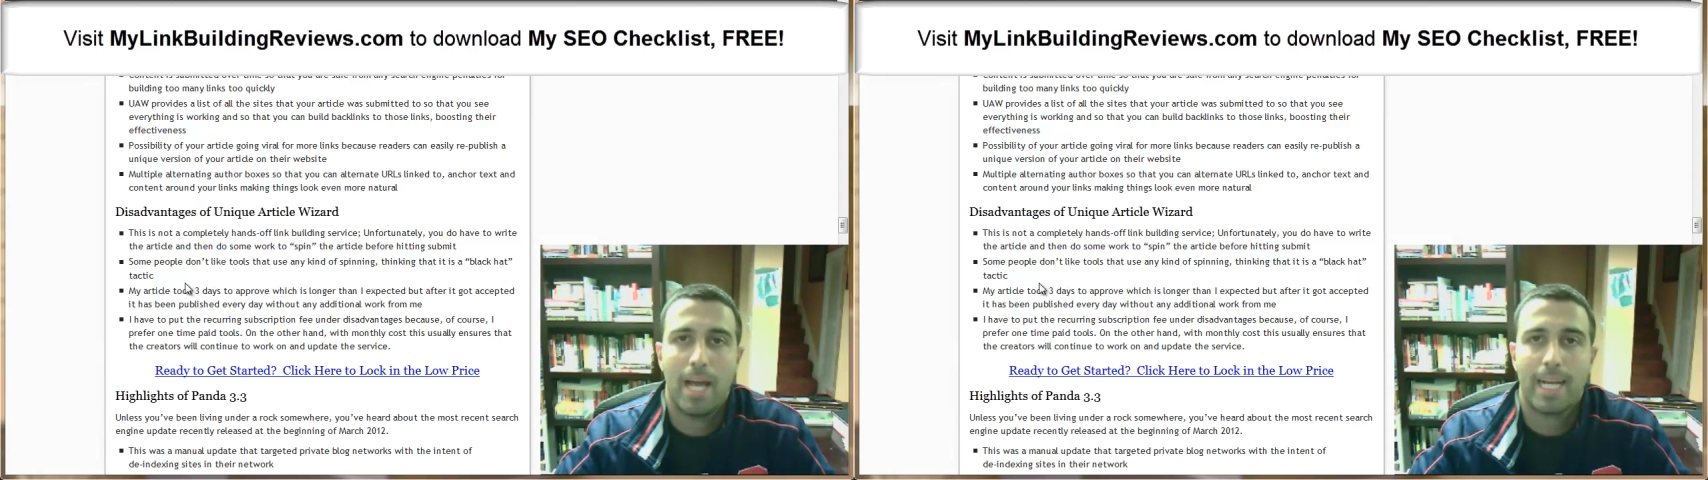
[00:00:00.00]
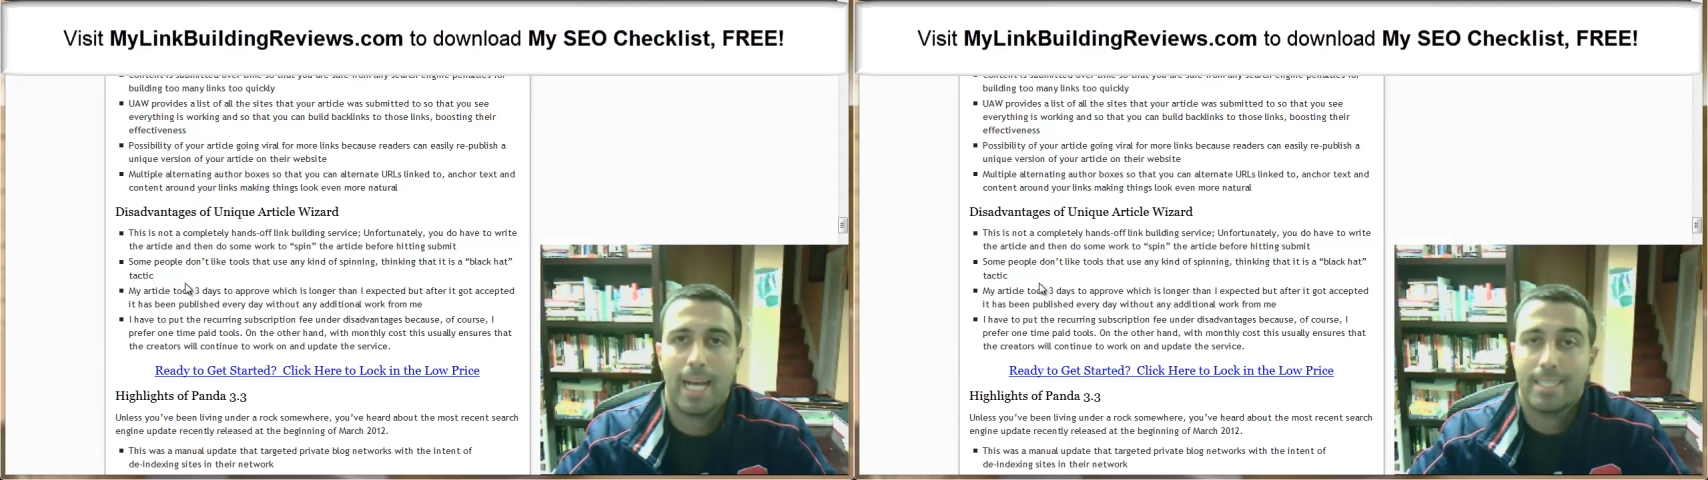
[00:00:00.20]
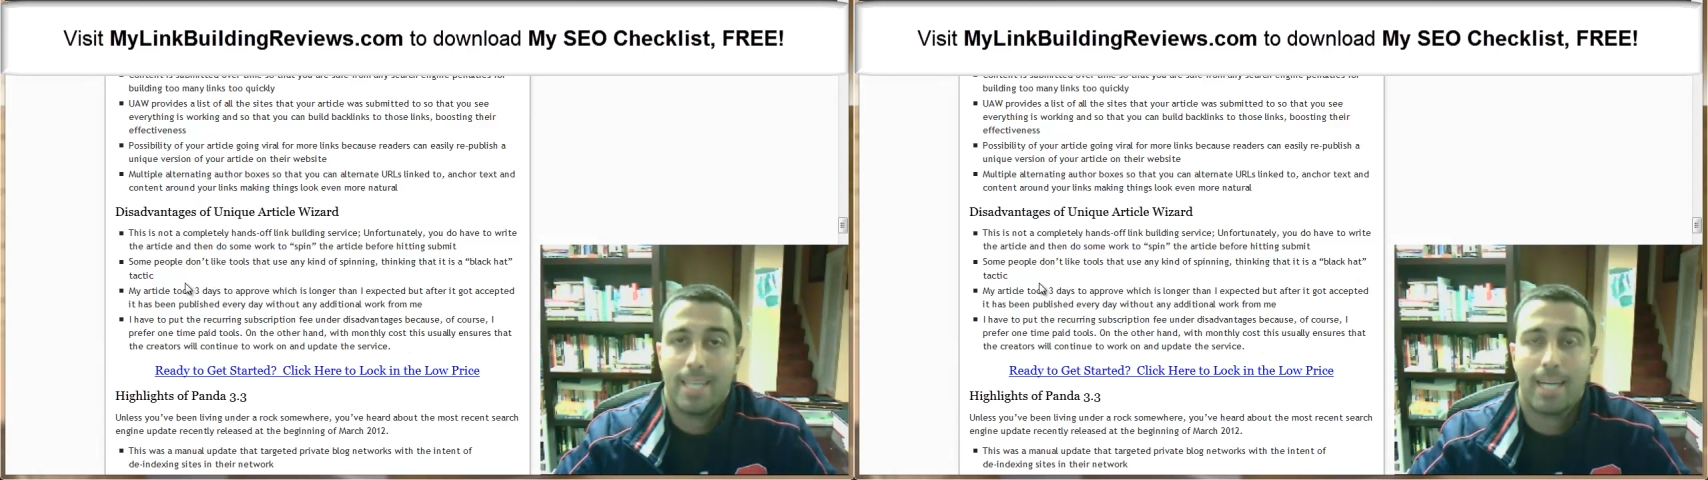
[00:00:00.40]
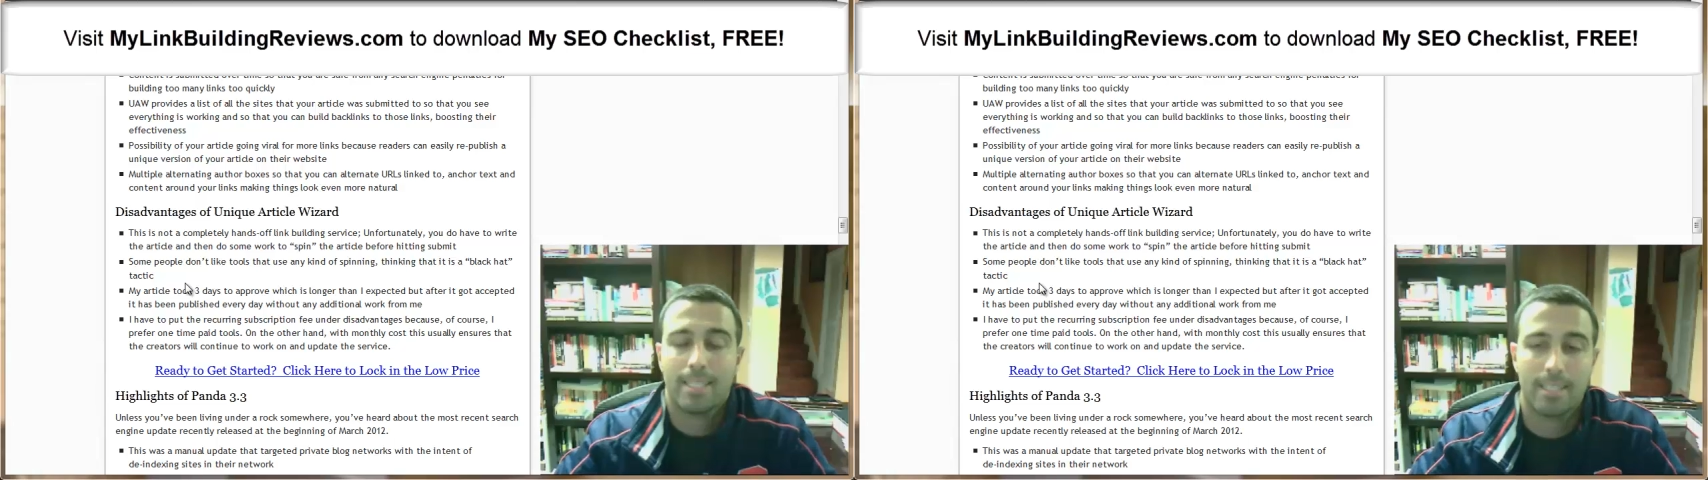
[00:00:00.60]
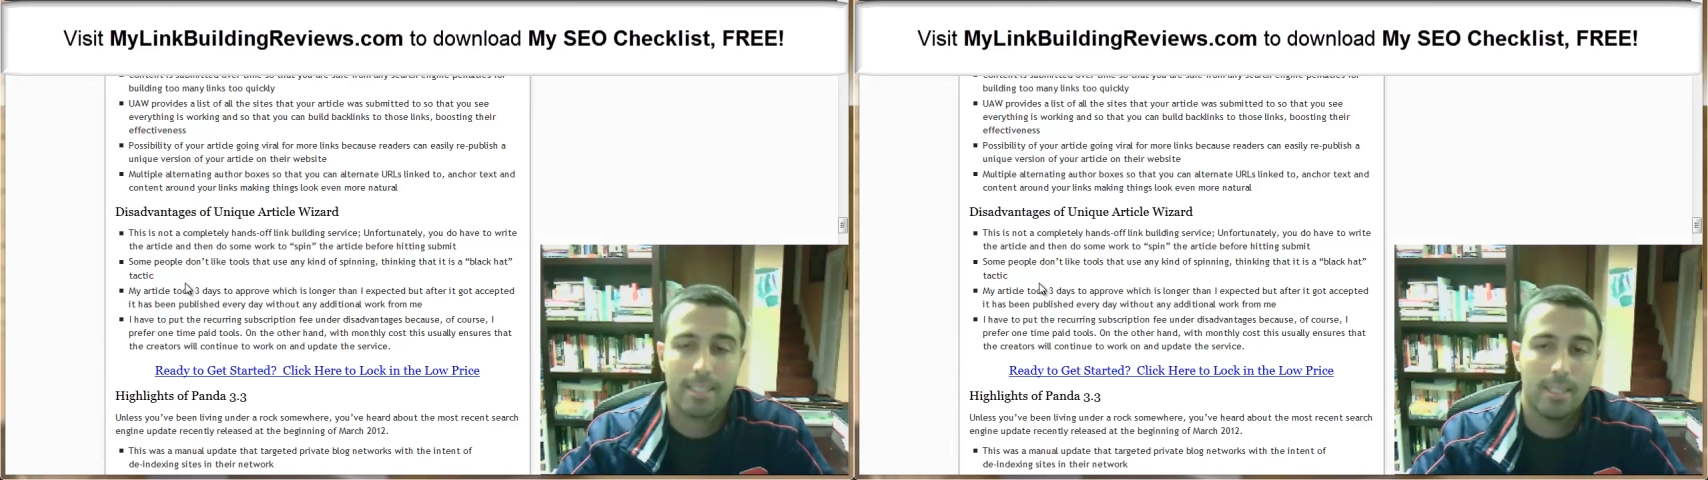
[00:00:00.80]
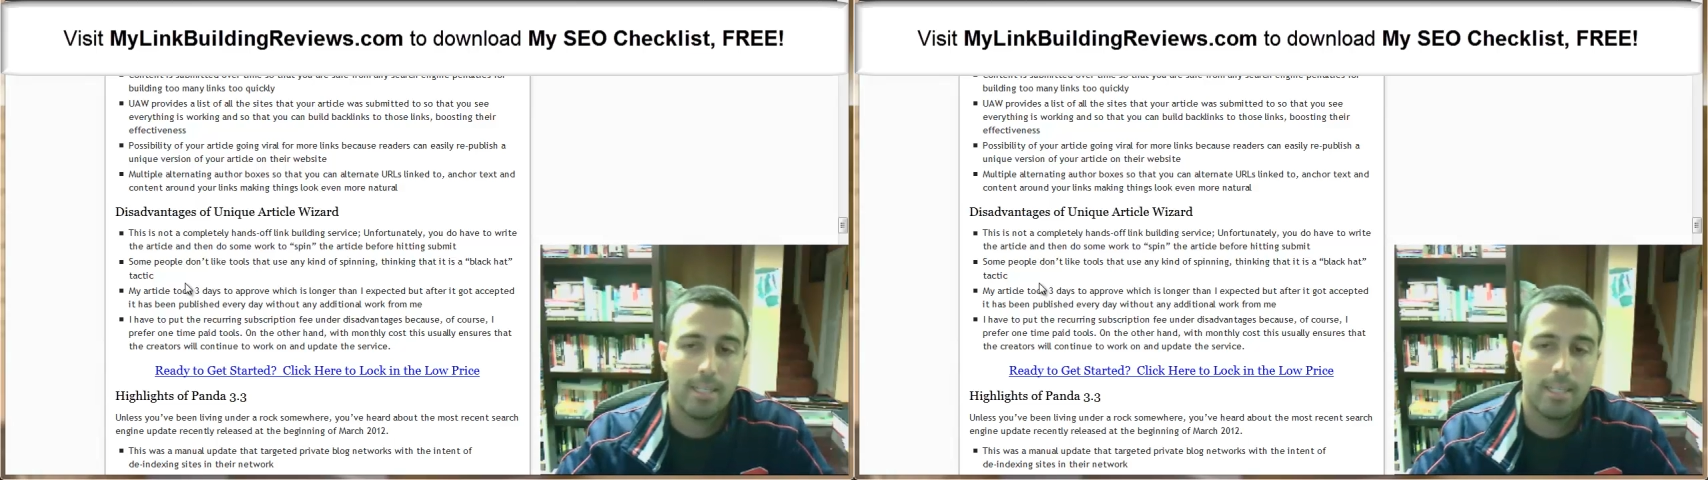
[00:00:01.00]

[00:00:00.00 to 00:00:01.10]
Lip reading: hat tactic.